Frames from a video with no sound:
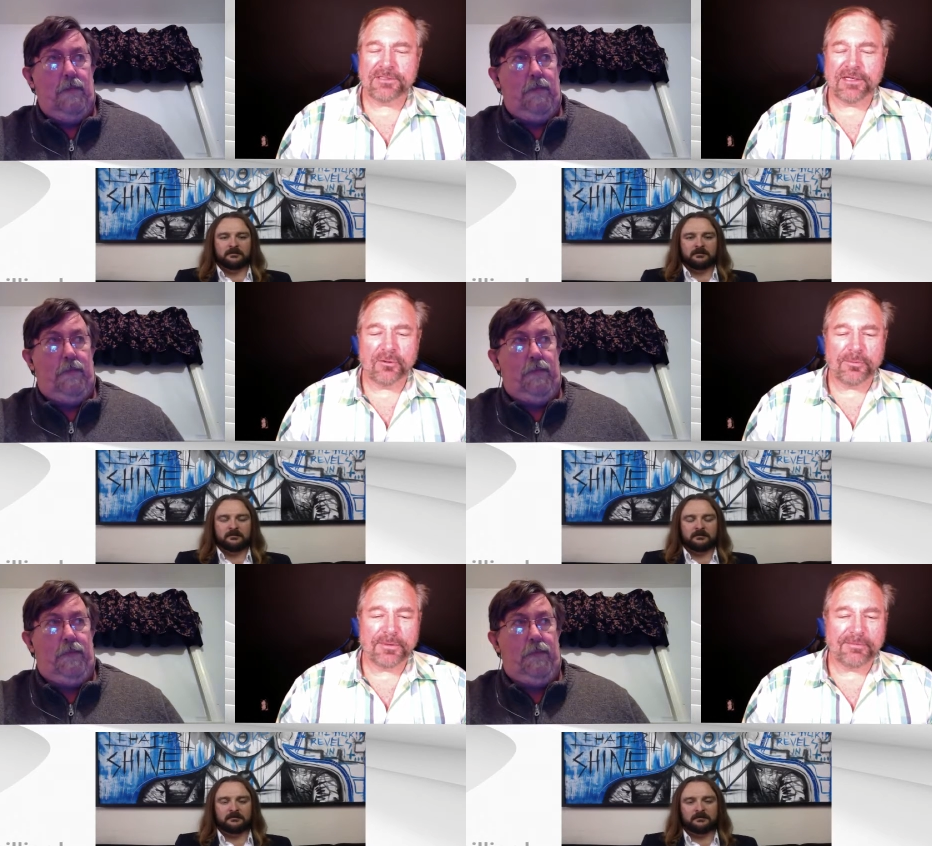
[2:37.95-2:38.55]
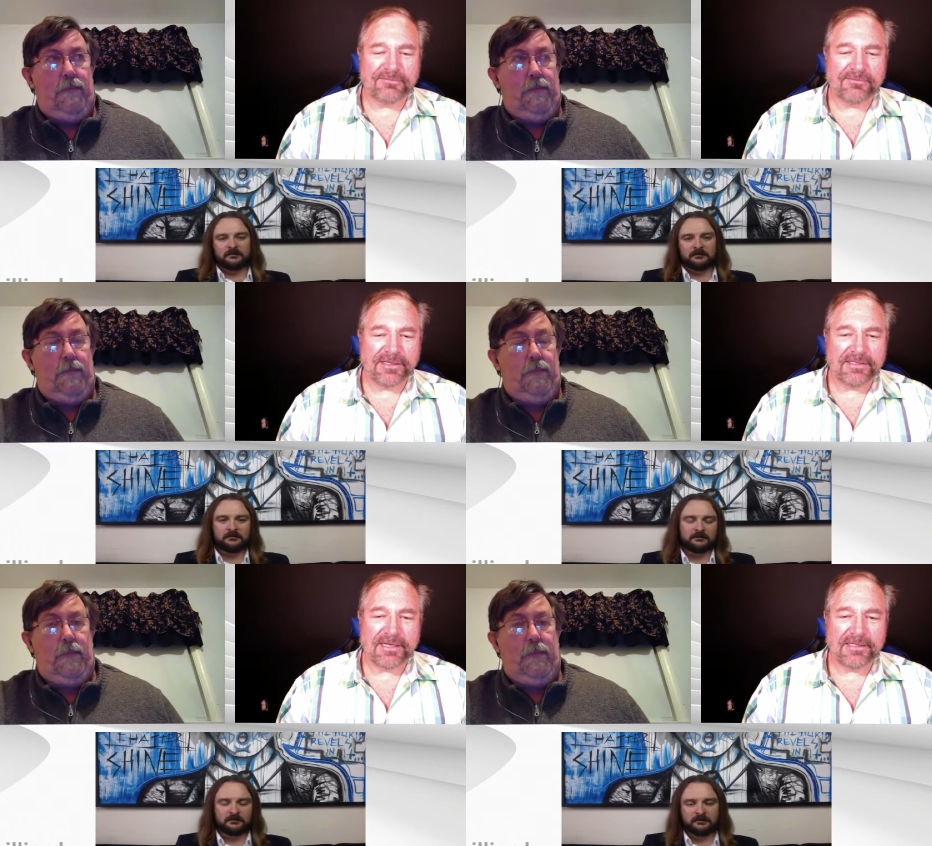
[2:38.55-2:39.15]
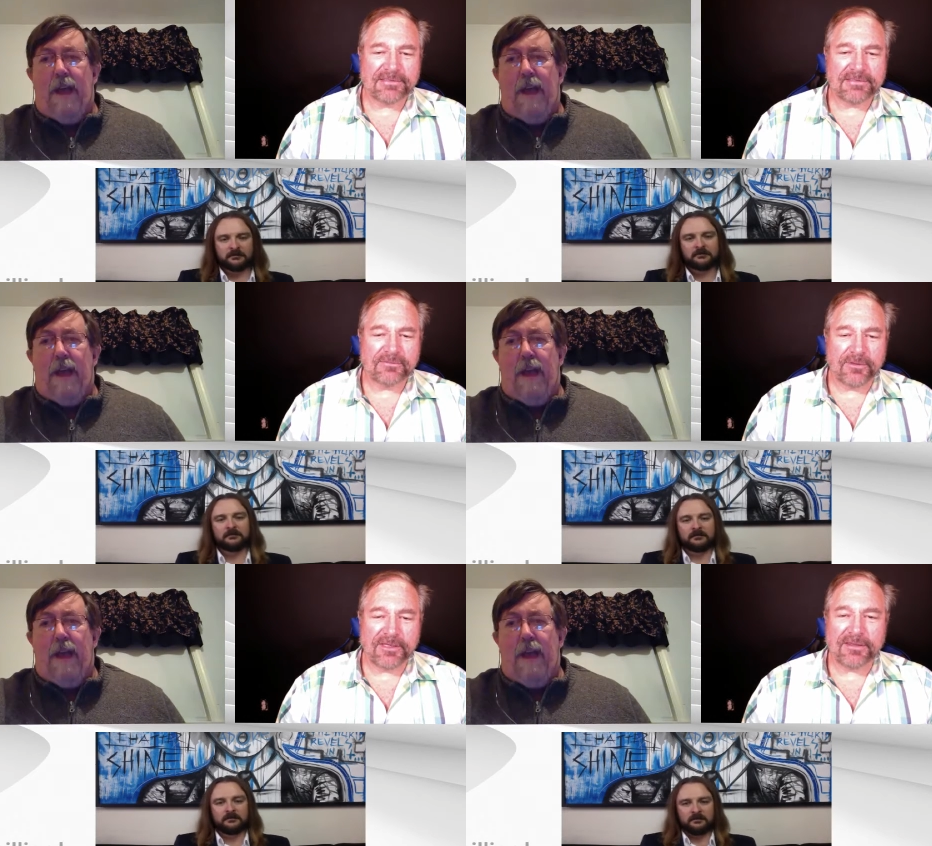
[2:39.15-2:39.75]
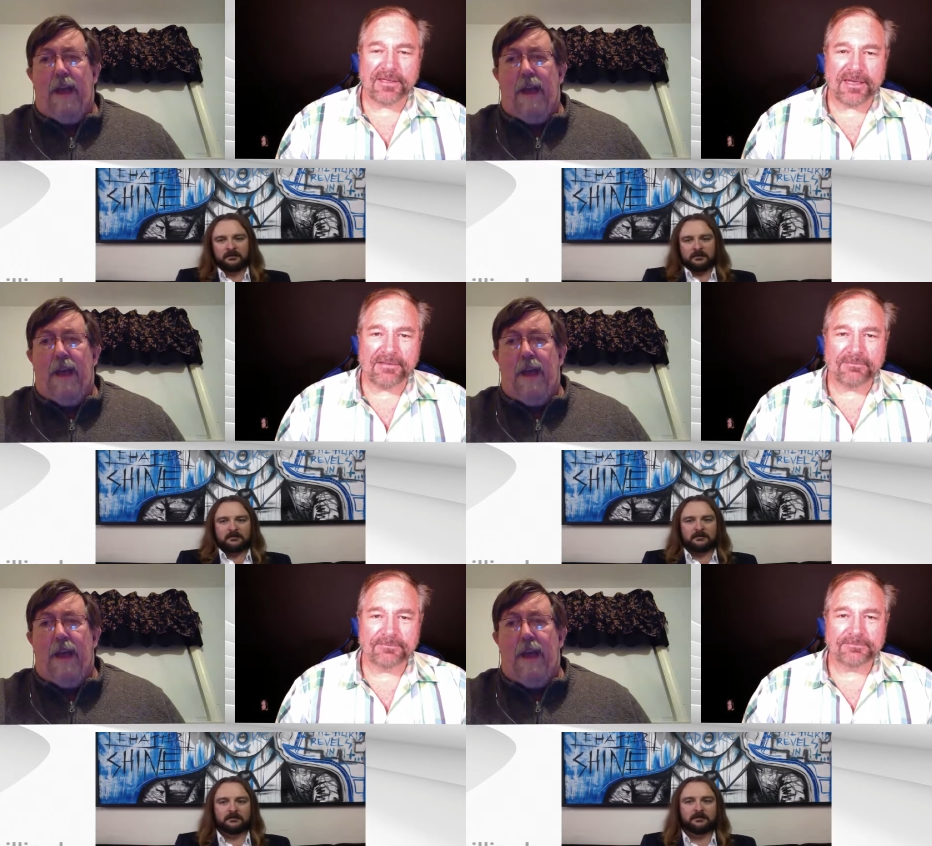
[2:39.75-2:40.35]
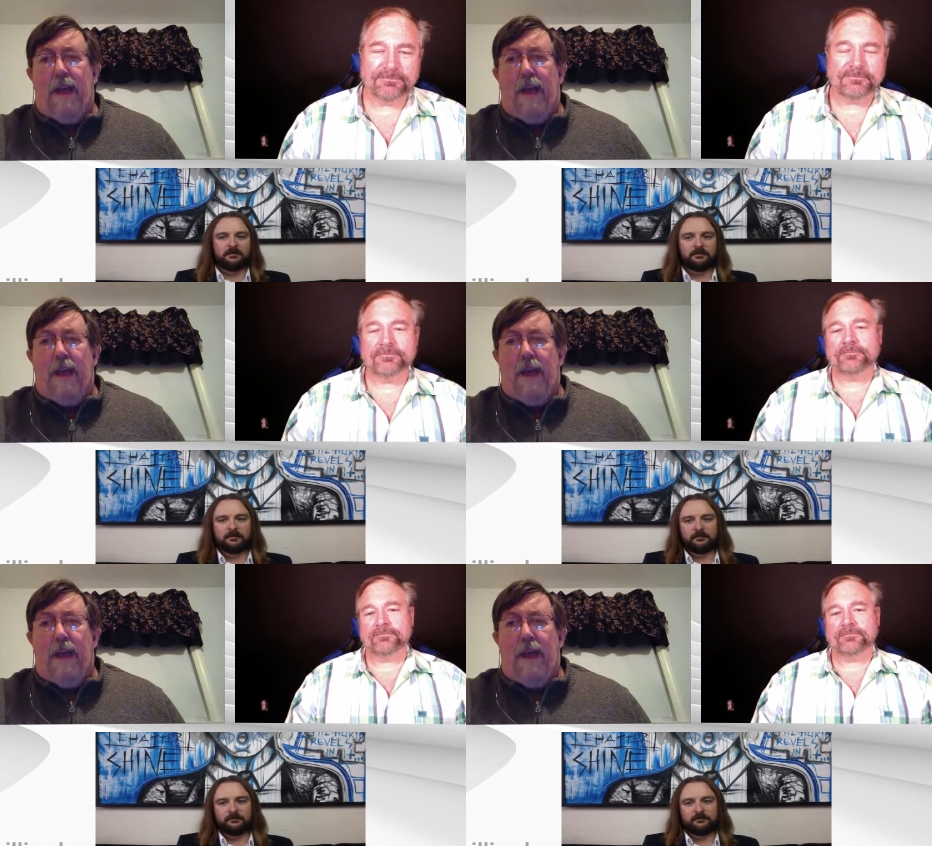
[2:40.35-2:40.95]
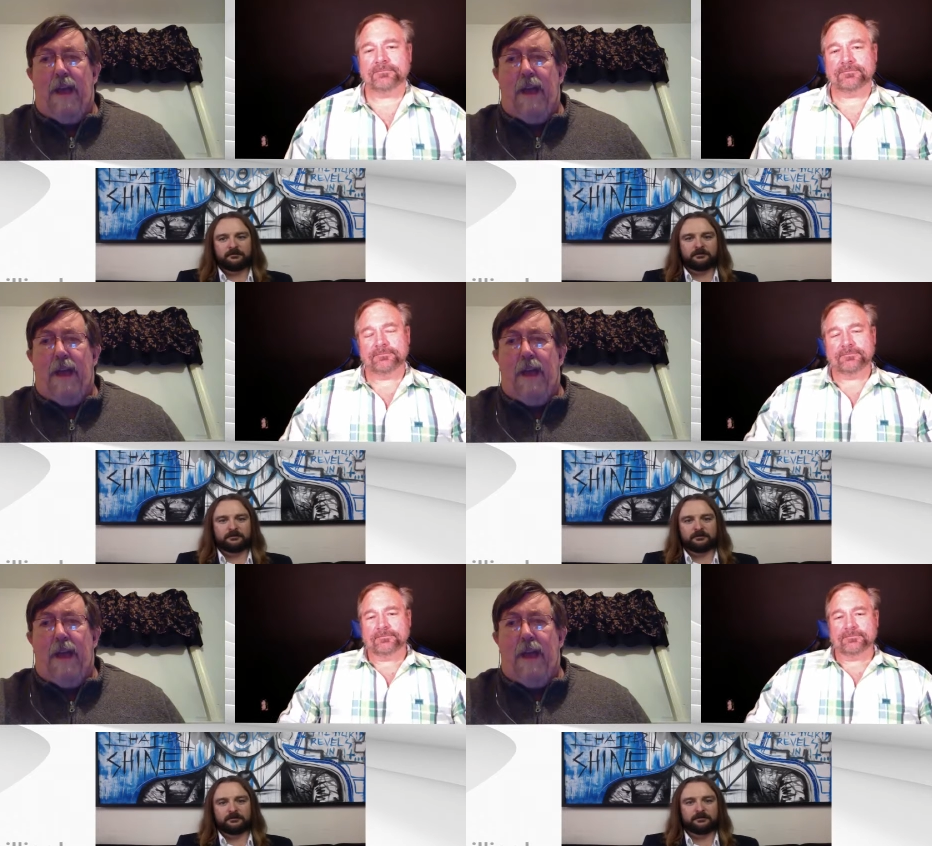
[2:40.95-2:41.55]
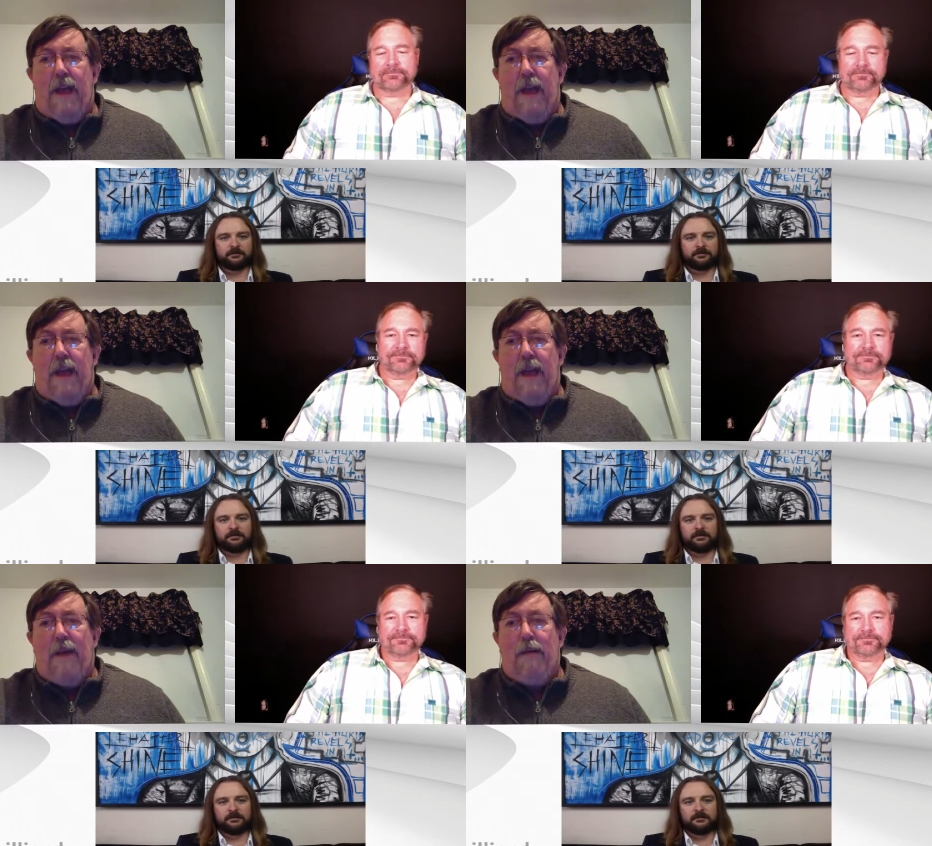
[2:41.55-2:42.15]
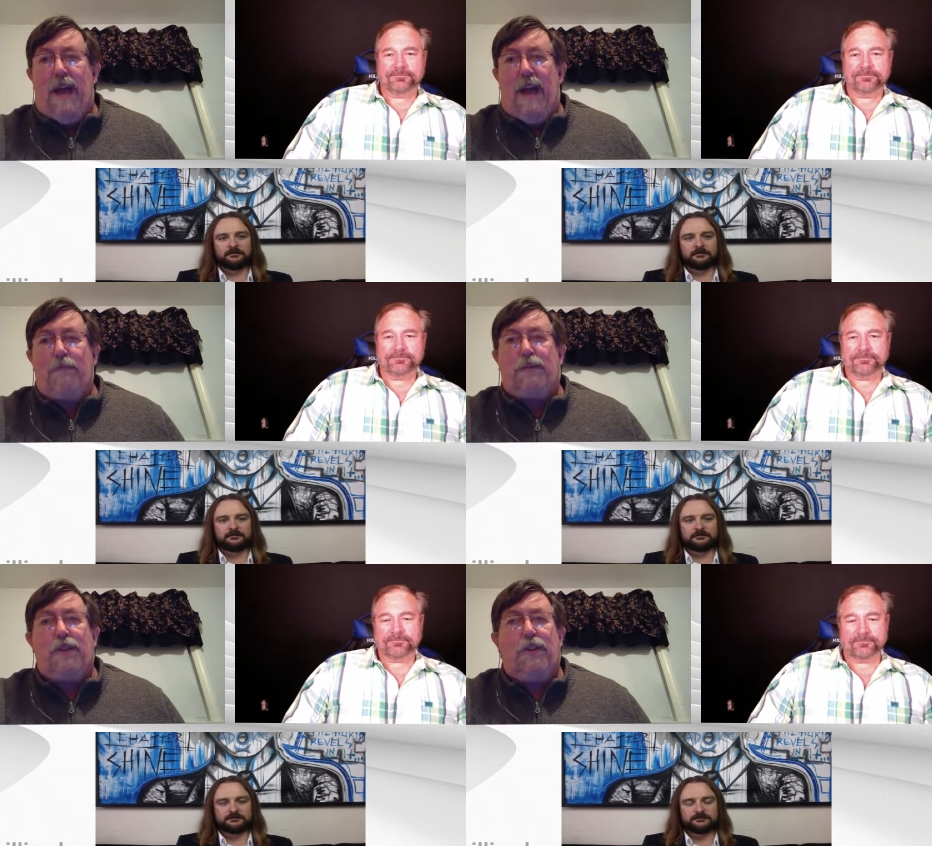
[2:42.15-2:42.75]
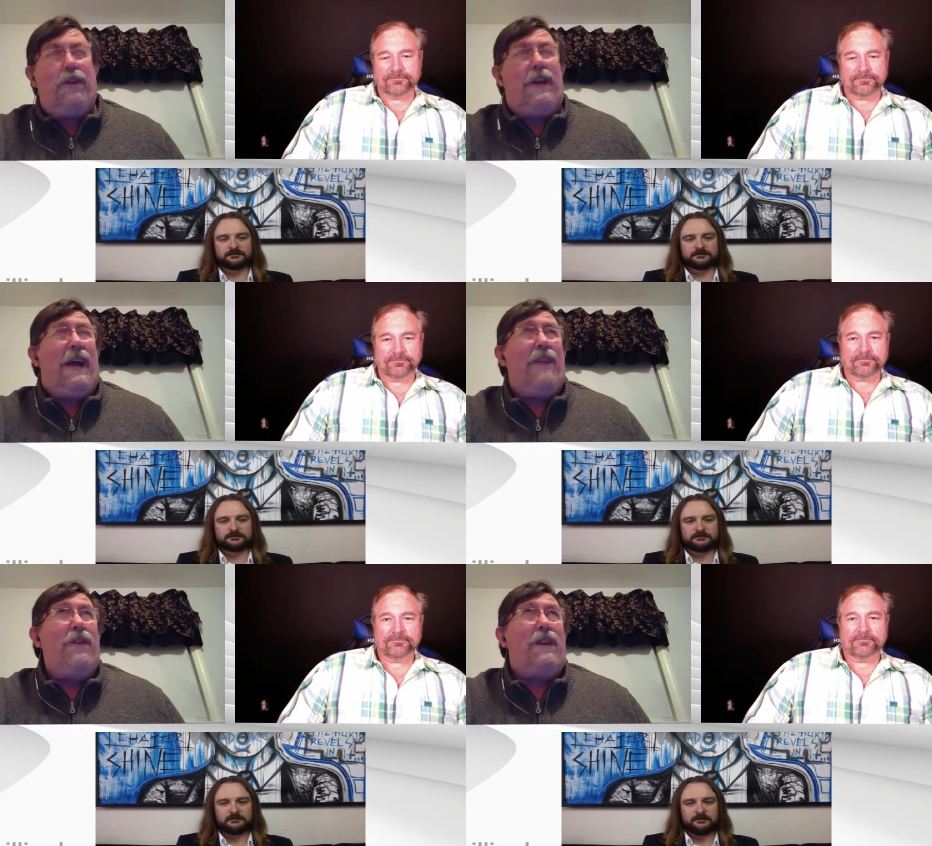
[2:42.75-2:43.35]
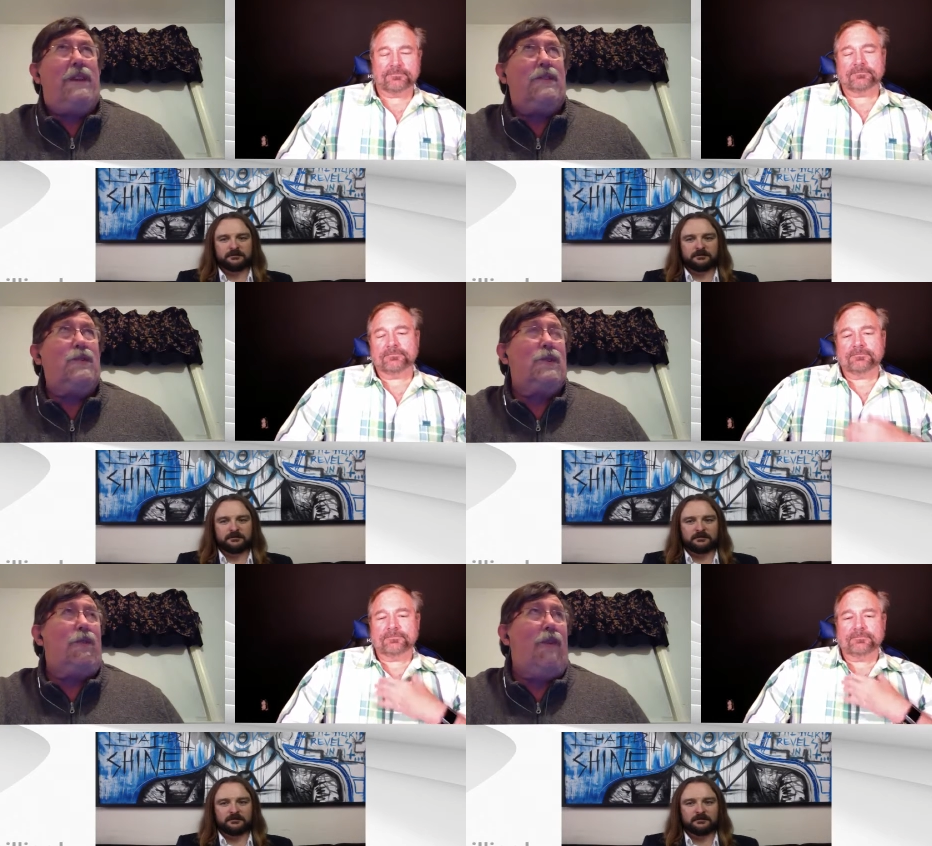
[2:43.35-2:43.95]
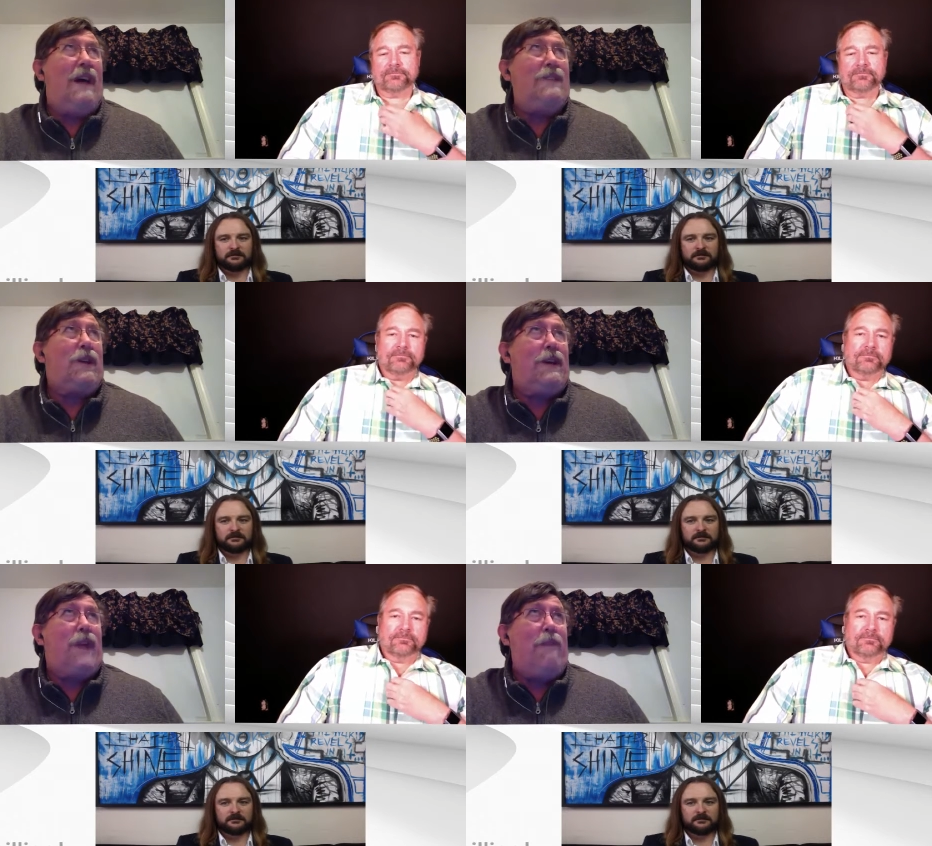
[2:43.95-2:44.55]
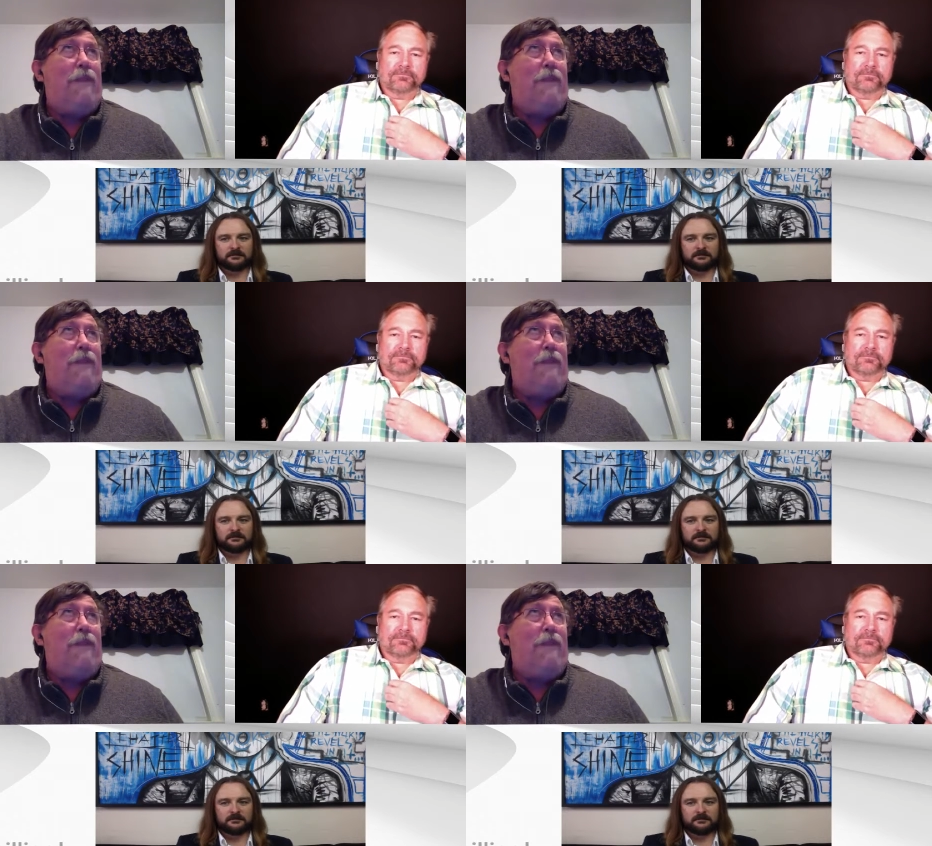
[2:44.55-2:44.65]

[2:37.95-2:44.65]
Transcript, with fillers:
Speaker 1: is really just going to open up the floodgates. What do you think, Ed?
Speaker 2: Yeah, it, it, absolutely. And I think this is a classic